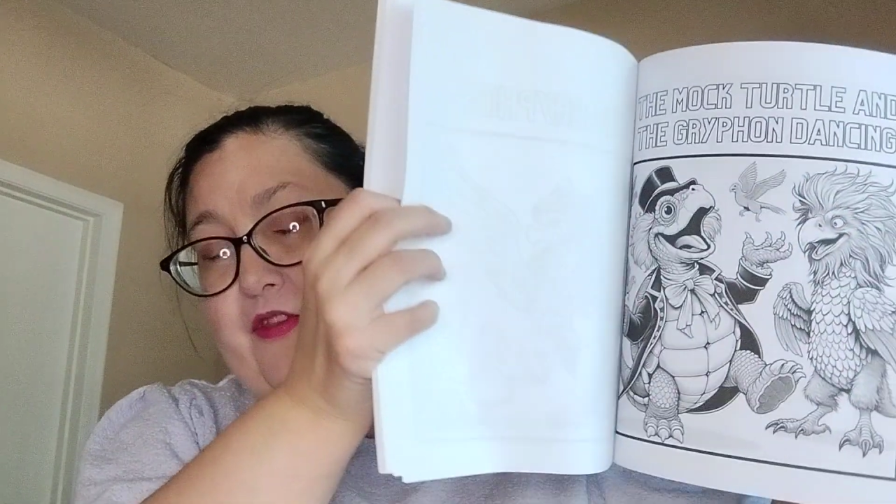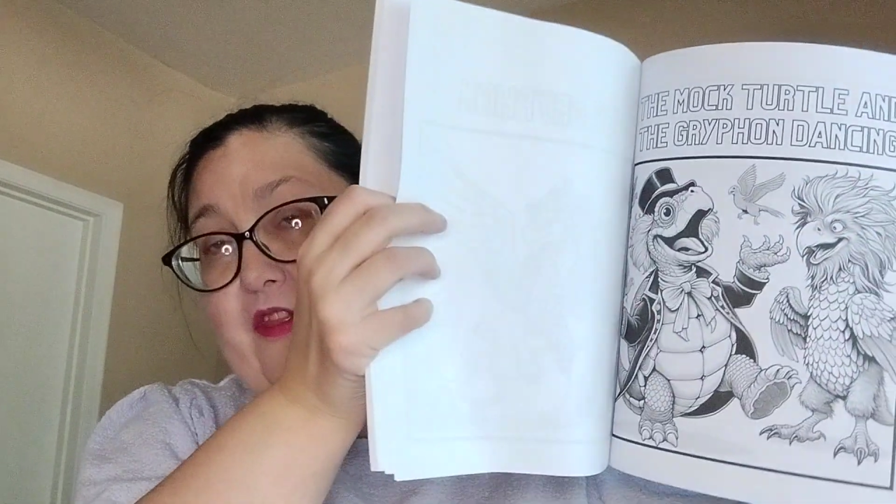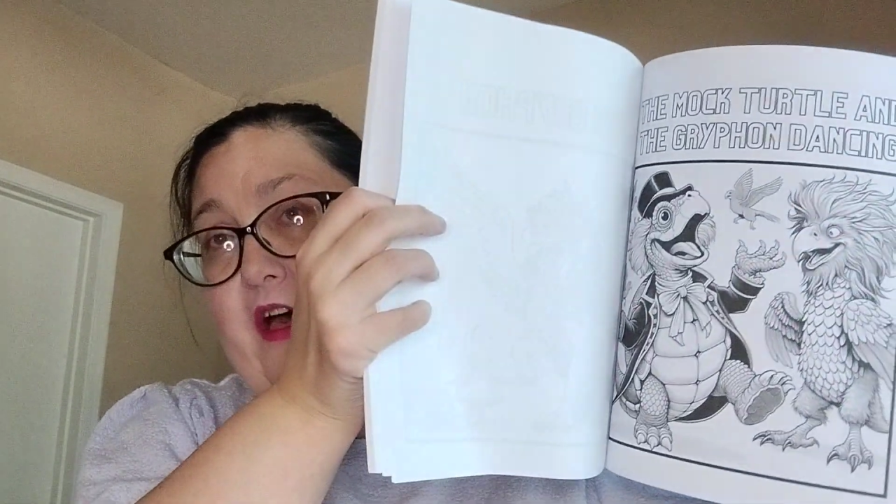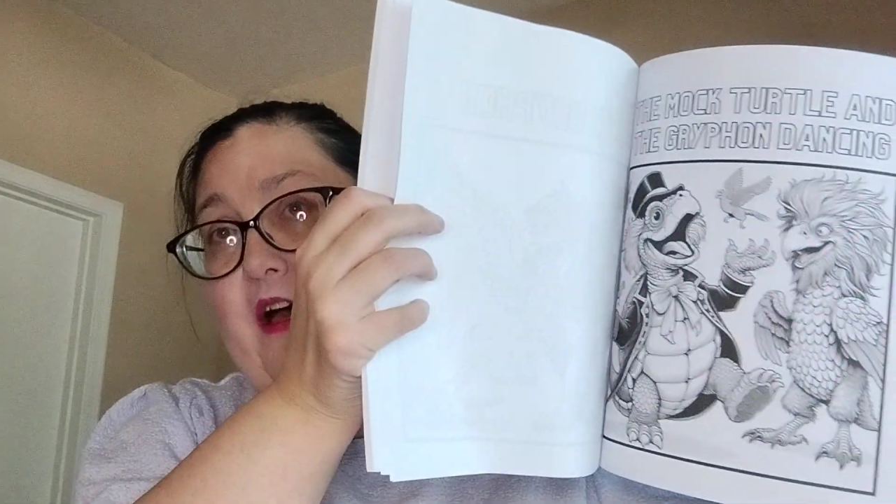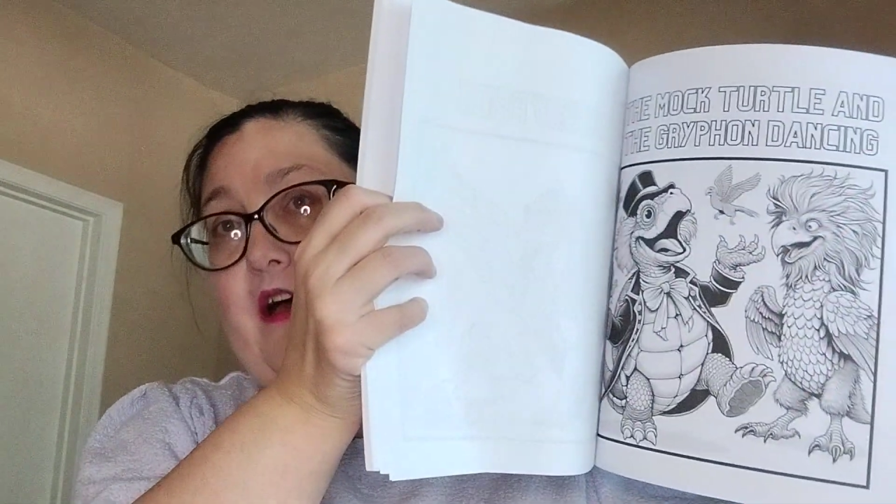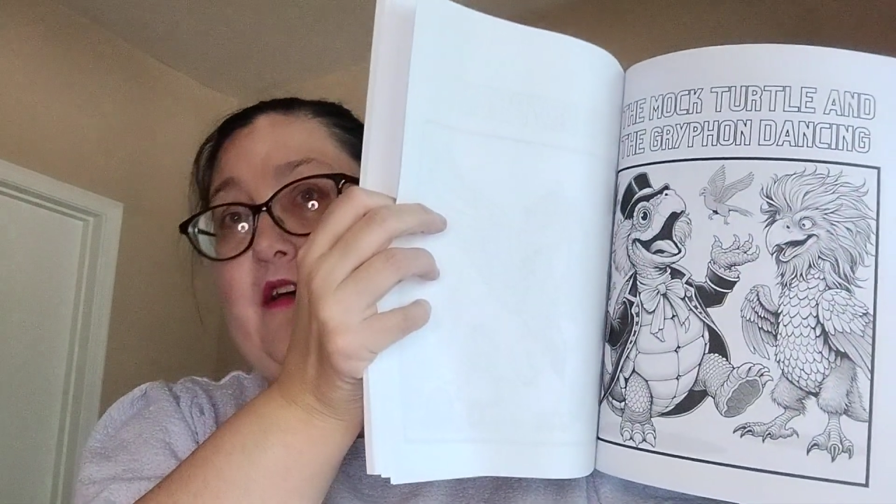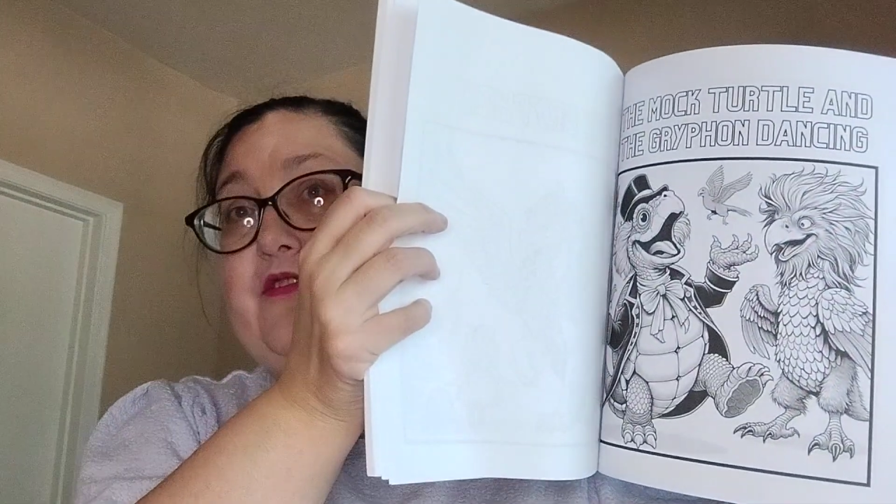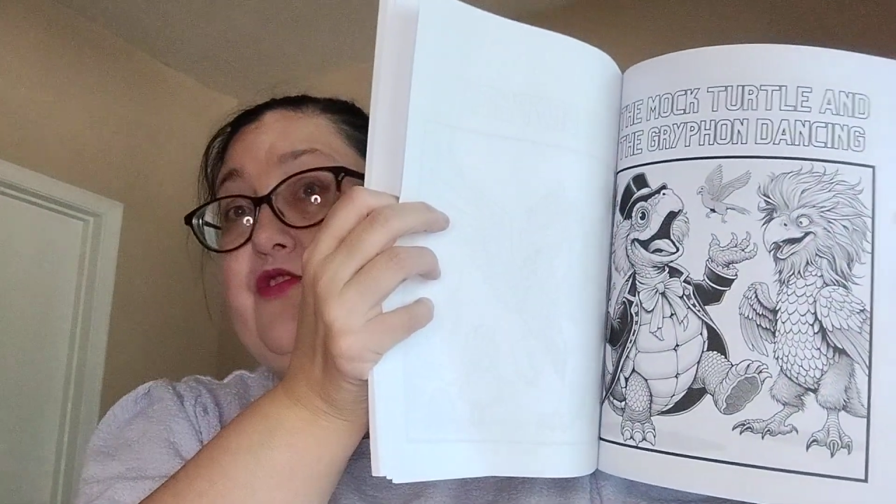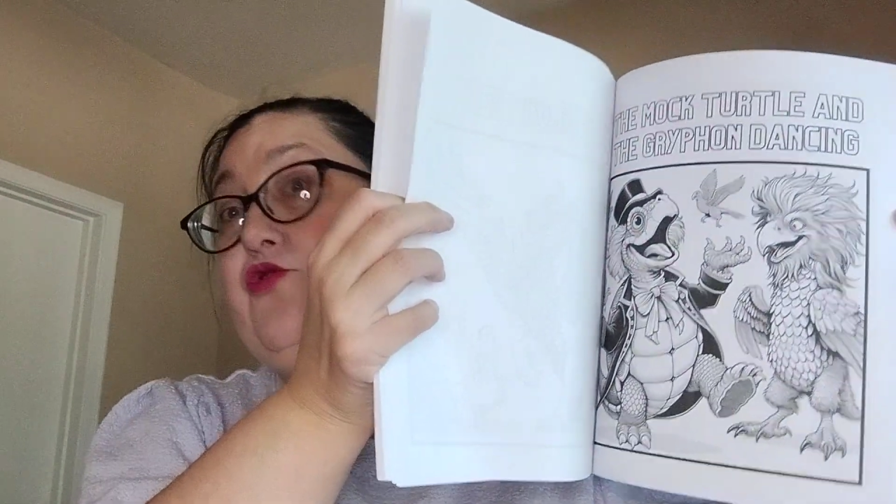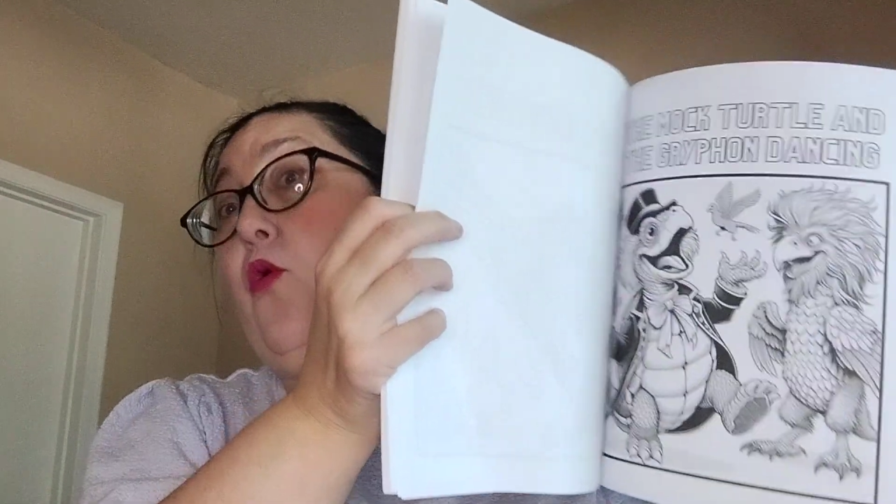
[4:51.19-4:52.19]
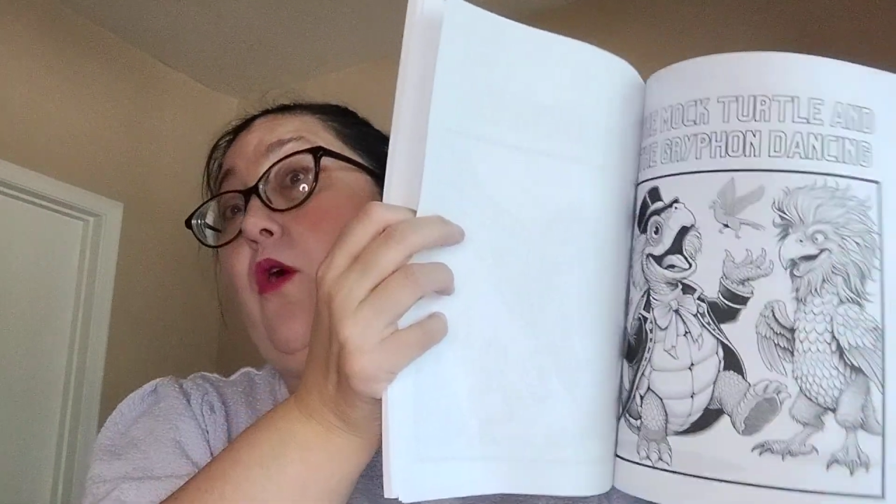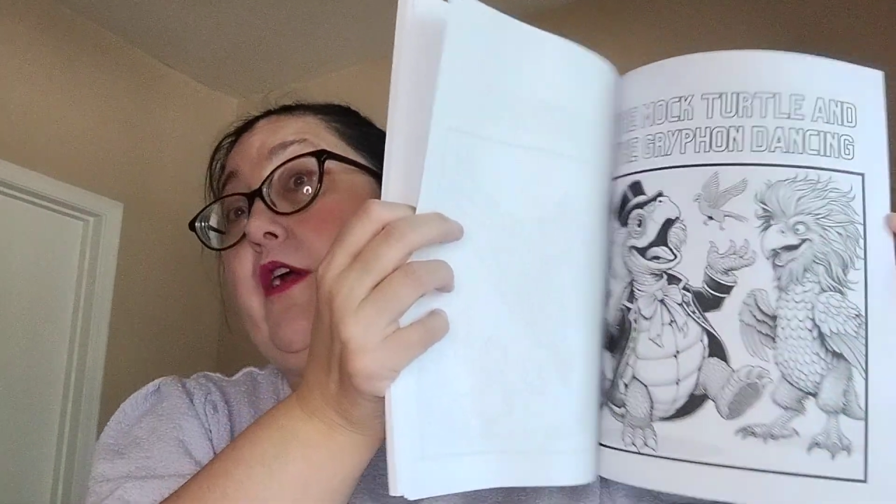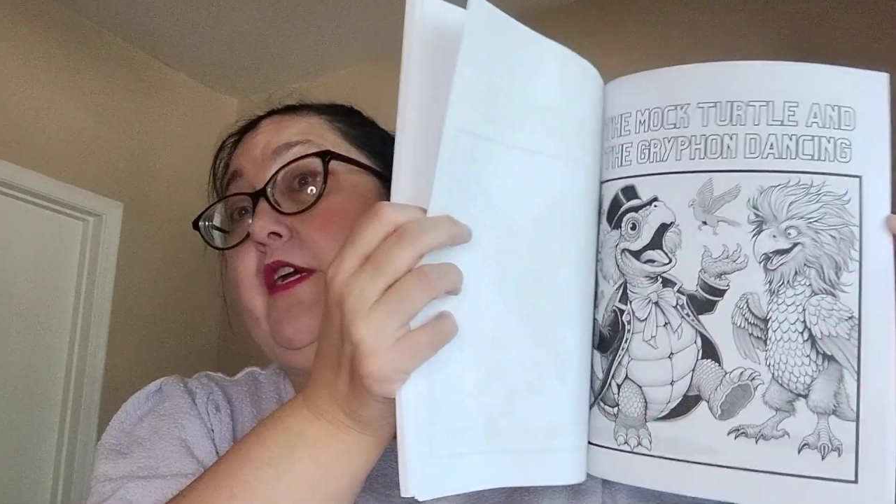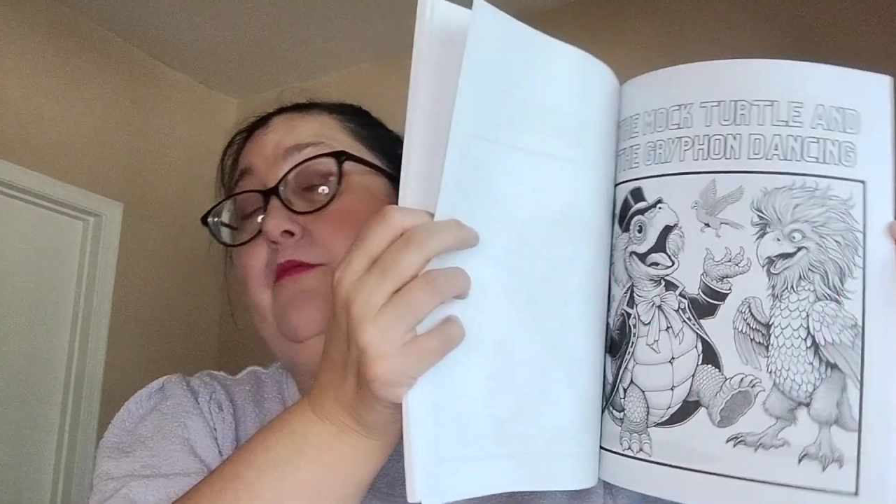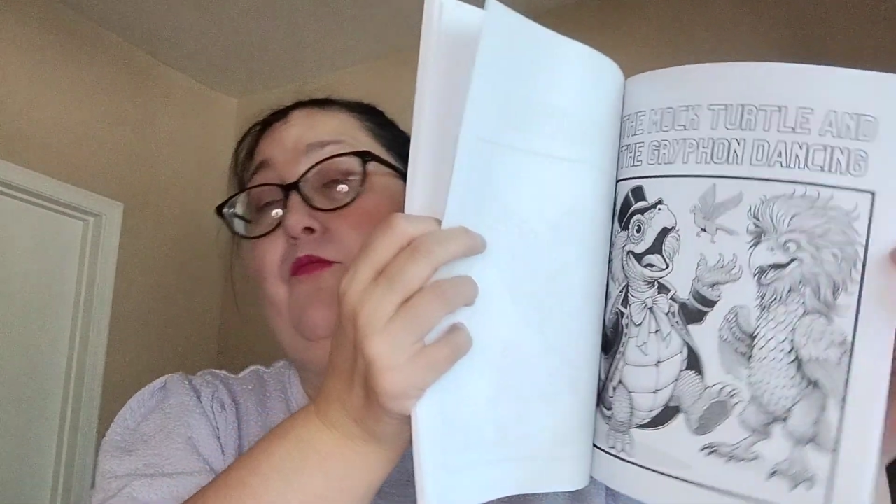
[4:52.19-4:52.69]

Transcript: the story